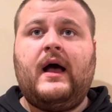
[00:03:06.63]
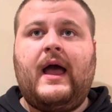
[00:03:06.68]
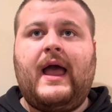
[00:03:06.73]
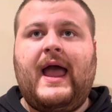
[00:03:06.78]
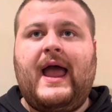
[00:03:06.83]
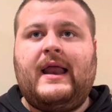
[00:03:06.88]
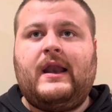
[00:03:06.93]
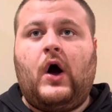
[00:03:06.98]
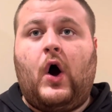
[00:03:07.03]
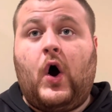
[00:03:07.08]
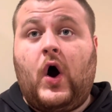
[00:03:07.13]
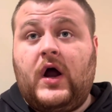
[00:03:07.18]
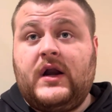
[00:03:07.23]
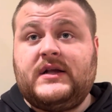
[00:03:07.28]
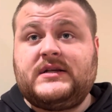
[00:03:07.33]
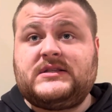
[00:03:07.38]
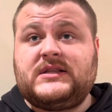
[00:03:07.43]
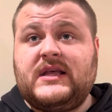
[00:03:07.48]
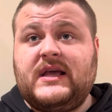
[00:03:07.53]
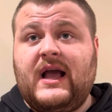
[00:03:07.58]
And
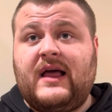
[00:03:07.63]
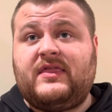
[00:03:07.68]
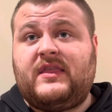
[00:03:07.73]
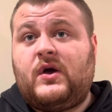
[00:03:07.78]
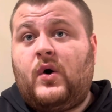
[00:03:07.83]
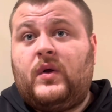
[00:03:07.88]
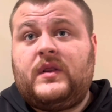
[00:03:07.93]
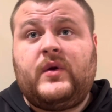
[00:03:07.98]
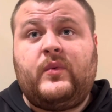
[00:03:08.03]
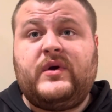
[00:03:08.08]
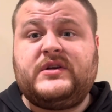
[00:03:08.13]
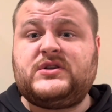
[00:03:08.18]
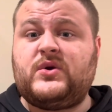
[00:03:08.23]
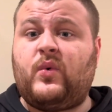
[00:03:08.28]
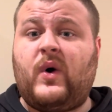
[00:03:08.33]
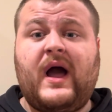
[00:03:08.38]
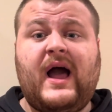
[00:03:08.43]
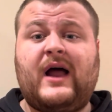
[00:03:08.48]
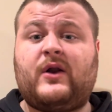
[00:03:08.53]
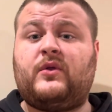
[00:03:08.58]
honestly, the only reason
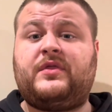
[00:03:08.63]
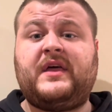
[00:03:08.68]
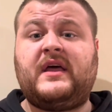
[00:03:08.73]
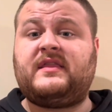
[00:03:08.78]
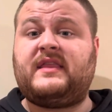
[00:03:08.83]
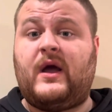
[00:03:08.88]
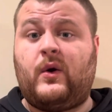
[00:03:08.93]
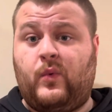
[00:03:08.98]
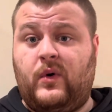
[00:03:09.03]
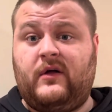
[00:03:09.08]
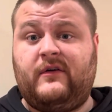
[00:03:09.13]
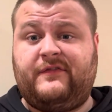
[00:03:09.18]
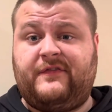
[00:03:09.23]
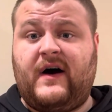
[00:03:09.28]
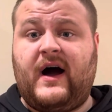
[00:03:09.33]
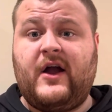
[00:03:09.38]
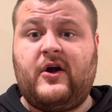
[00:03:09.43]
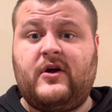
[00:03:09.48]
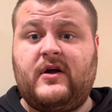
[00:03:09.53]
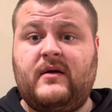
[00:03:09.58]
why I don't think they will
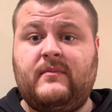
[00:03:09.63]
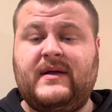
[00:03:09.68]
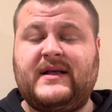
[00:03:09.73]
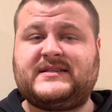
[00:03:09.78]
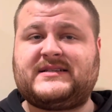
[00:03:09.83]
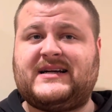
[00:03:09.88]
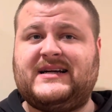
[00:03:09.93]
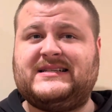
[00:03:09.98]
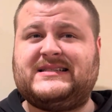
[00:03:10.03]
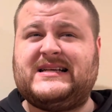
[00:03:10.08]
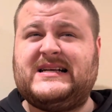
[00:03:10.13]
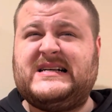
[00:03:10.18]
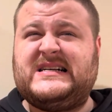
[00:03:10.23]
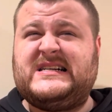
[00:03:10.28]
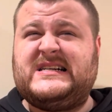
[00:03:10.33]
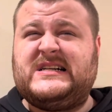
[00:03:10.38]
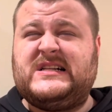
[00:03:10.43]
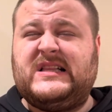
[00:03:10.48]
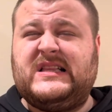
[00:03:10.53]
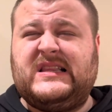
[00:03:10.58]
fire him is because,
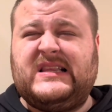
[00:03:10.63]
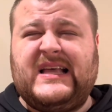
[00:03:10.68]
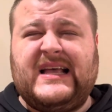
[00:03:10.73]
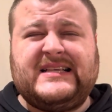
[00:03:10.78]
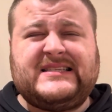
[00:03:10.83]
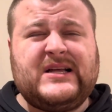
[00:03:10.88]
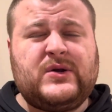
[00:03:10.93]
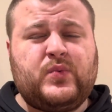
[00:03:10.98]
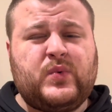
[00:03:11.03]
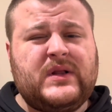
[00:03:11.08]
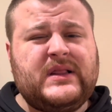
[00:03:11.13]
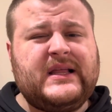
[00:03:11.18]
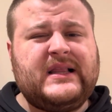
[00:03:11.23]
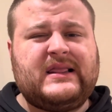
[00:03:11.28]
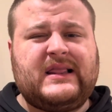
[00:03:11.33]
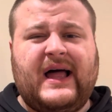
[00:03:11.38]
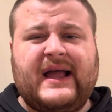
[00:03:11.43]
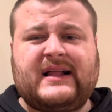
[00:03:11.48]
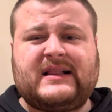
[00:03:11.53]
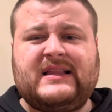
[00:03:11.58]
is it really
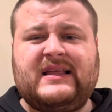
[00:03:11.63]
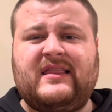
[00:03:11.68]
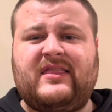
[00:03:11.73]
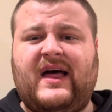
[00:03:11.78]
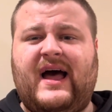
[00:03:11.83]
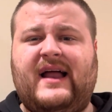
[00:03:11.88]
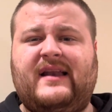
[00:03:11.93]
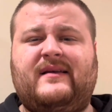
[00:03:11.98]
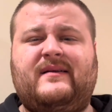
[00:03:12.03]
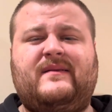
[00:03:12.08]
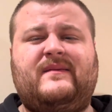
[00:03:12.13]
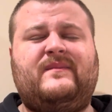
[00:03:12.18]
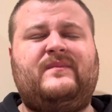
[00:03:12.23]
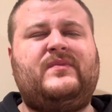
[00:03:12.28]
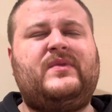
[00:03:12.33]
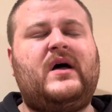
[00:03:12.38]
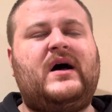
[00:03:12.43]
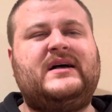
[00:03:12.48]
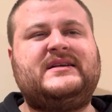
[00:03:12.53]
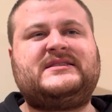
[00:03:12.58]
likely that
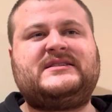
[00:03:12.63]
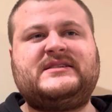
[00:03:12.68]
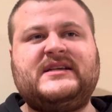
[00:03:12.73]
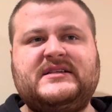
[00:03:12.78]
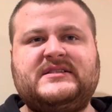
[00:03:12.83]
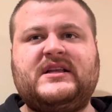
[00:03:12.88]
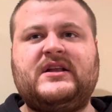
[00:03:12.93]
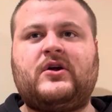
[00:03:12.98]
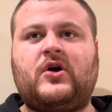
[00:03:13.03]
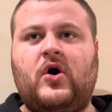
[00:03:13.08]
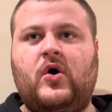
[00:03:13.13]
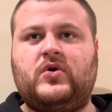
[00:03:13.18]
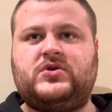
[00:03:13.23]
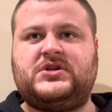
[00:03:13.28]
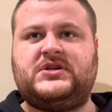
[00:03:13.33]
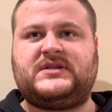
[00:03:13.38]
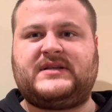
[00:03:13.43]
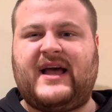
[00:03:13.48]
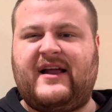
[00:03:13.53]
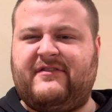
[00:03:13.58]
assistant
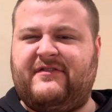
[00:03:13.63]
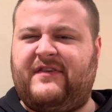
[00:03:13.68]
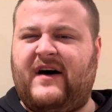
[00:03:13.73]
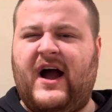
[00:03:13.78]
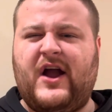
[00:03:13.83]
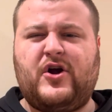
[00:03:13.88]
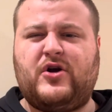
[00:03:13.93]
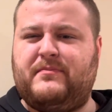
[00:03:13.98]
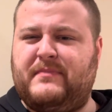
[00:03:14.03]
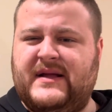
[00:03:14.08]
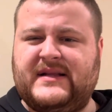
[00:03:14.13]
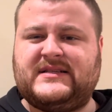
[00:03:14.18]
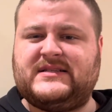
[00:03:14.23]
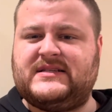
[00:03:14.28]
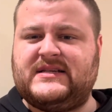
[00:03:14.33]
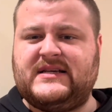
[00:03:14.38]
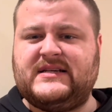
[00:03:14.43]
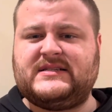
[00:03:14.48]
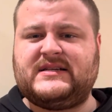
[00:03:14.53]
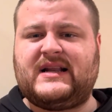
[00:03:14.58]
coaches get fired
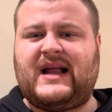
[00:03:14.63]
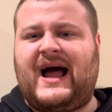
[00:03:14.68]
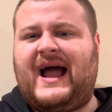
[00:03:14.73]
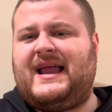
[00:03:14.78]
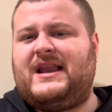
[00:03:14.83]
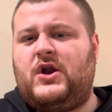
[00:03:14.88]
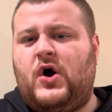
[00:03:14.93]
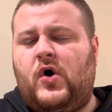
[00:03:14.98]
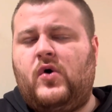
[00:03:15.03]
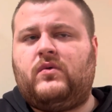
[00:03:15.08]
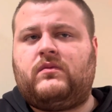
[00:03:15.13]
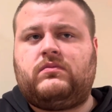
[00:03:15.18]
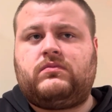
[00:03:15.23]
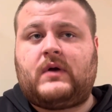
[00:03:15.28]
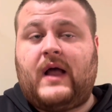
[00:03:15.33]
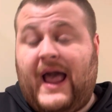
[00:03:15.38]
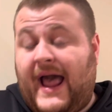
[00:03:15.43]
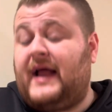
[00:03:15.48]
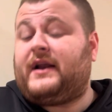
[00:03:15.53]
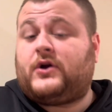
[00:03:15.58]
mid-season? I know
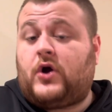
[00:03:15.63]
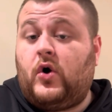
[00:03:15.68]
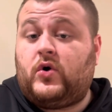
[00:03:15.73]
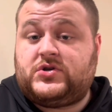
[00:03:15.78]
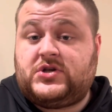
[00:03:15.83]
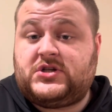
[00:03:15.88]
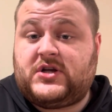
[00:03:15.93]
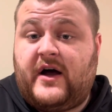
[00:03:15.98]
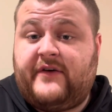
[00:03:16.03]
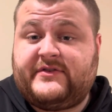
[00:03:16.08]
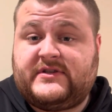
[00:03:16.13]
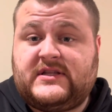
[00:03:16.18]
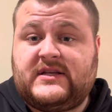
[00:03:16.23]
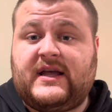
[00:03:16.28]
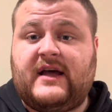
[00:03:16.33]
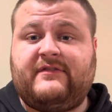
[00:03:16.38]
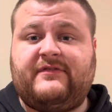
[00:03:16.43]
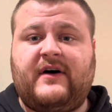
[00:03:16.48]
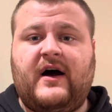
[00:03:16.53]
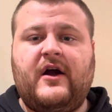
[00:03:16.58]
head coaches obviously
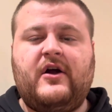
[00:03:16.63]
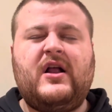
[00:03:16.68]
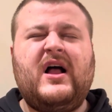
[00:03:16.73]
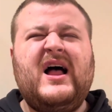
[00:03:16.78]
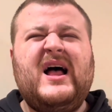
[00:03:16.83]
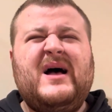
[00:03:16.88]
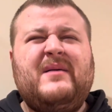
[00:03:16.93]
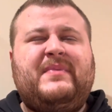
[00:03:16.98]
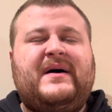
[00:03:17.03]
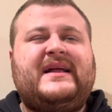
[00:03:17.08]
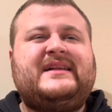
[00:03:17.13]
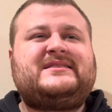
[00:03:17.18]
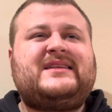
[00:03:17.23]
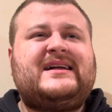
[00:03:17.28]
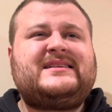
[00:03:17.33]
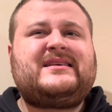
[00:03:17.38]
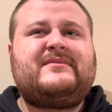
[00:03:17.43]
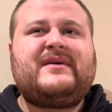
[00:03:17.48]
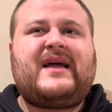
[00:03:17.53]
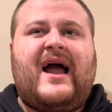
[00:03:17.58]
get fired, but it's
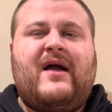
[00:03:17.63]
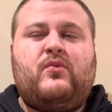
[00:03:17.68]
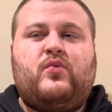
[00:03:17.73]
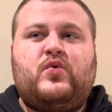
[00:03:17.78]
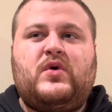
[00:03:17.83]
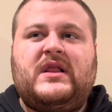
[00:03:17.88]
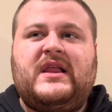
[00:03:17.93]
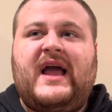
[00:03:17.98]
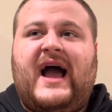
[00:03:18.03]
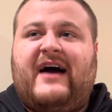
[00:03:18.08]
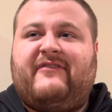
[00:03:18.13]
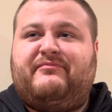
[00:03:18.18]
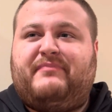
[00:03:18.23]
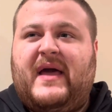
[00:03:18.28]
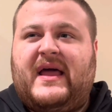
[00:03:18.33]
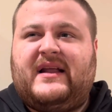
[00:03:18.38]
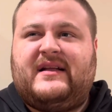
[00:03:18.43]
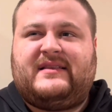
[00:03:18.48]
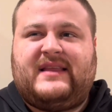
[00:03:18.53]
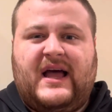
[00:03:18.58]
not something I really have
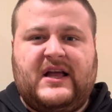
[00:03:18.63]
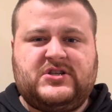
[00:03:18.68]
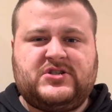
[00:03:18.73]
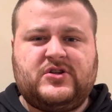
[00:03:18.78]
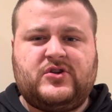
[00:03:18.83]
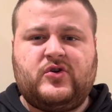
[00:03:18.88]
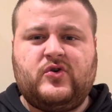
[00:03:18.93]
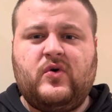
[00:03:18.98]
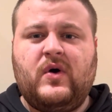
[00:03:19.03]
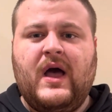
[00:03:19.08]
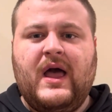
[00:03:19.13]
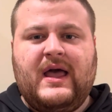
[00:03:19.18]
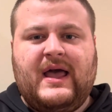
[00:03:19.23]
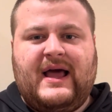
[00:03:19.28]
paid attention to.